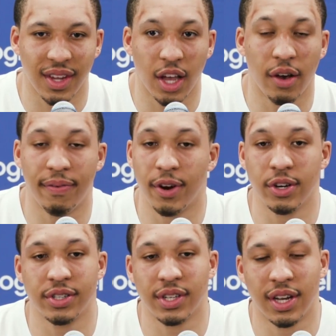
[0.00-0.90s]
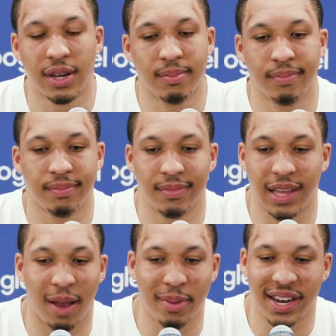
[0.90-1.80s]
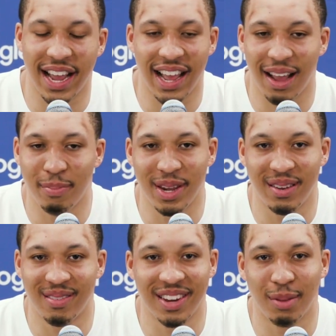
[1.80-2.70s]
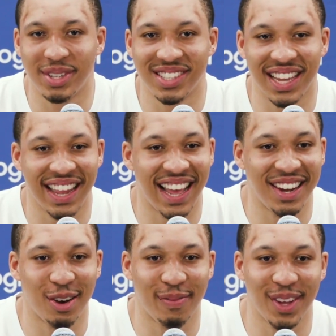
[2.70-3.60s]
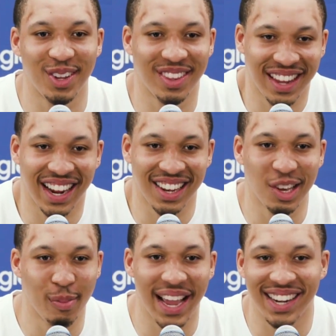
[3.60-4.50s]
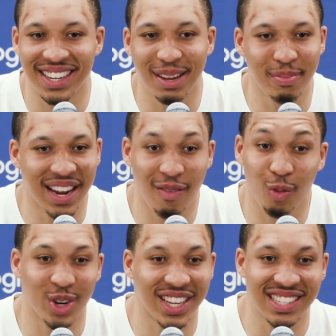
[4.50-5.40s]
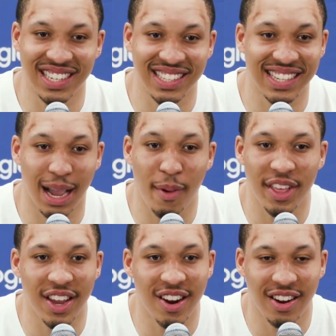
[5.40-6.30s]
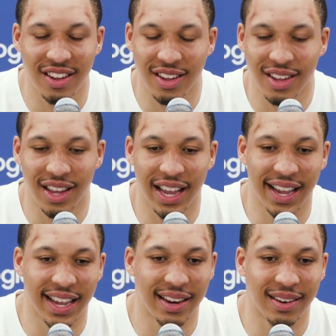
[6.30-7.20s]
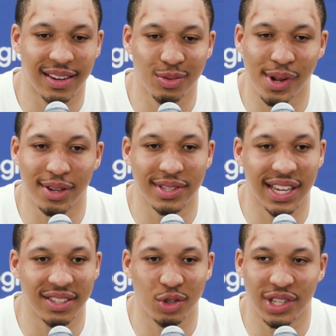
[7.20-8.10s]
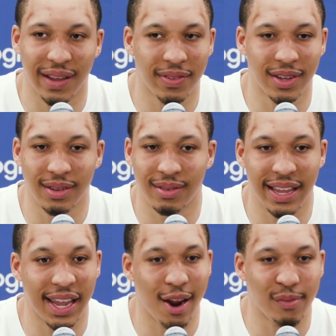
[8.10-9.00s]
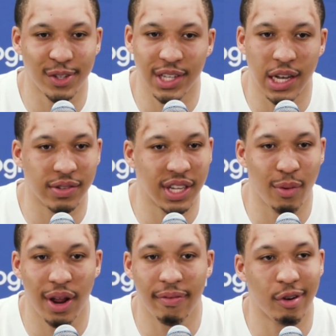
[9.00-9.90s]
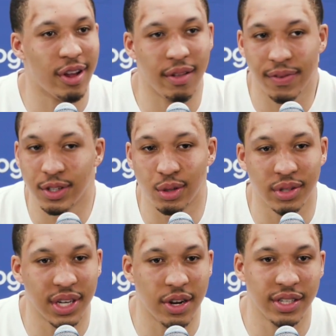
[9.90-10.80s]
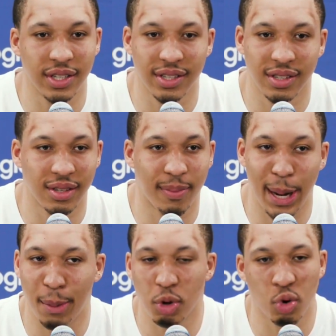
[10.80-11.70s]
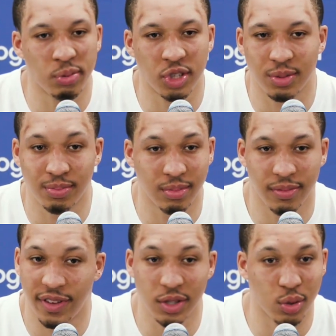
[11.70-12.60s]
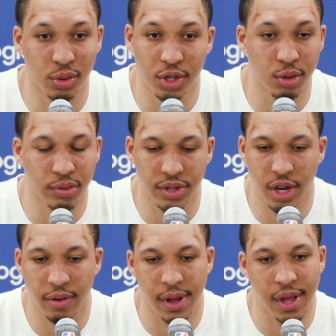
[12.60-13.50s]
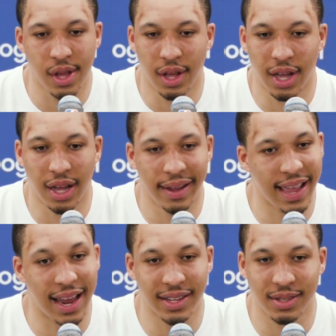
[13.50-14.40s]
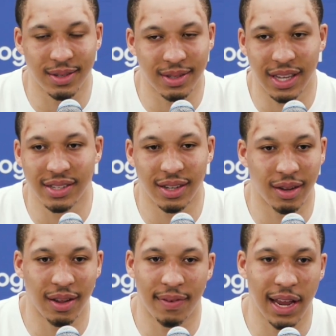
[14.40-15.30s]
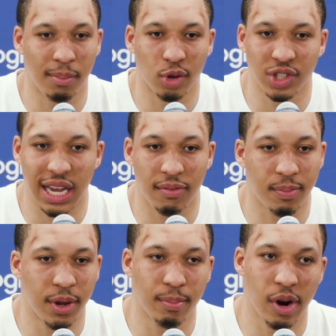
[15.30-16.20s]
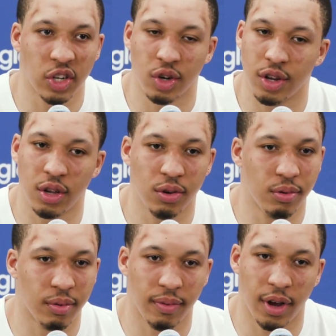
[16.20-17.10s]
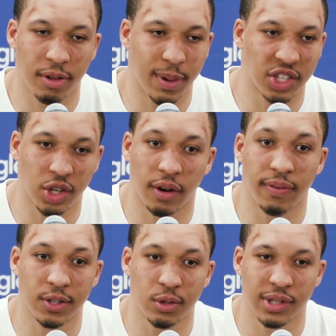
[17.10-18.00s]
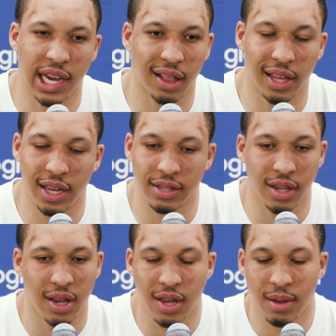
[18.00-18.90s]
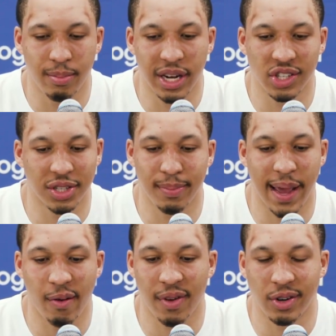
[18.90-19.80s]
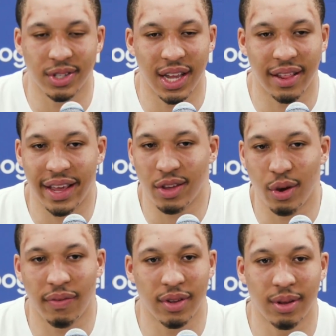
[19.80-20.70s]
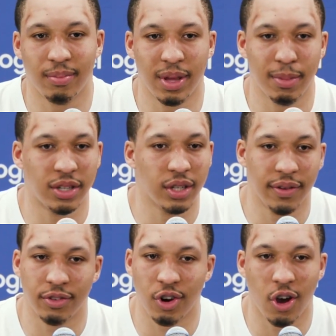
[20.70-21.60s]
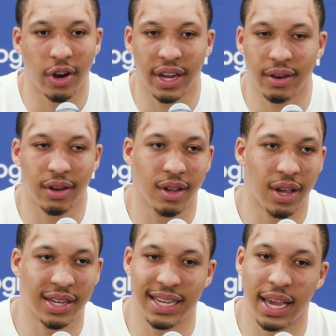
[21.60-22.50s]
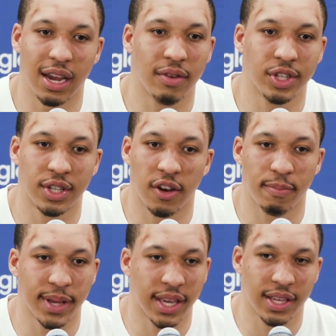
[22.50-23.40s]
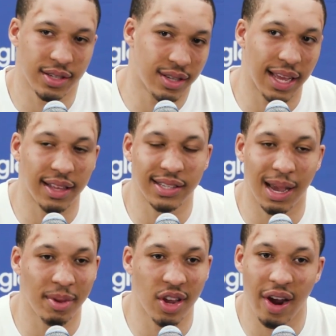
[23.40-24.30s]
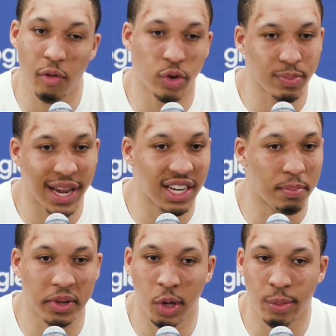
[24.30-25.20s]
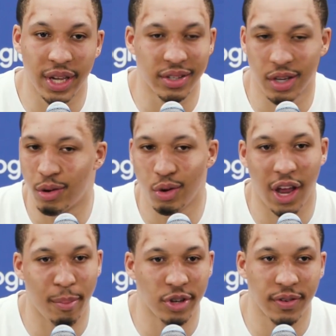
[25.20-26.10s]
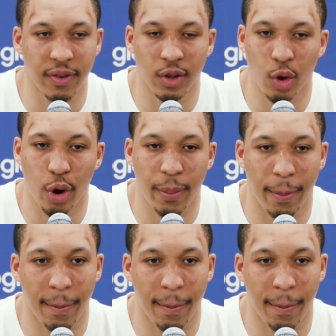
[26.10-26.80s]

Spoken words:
Oh, first, I'd be dumb to say that I don't feel like a little banged up, but everyone does at this time of the year. And it's one of those things you just have to take care of yourselves and get ready for another physical series because the Miami group is physical too. So Giannis does a phenomenal job of putting pressure on you, especially on the physical side of things. But it's just a matter of understanding that you have to be mentally strong and take care of yourself because at this time of year, everyone's banged up a little bit. So you got to persevere through it.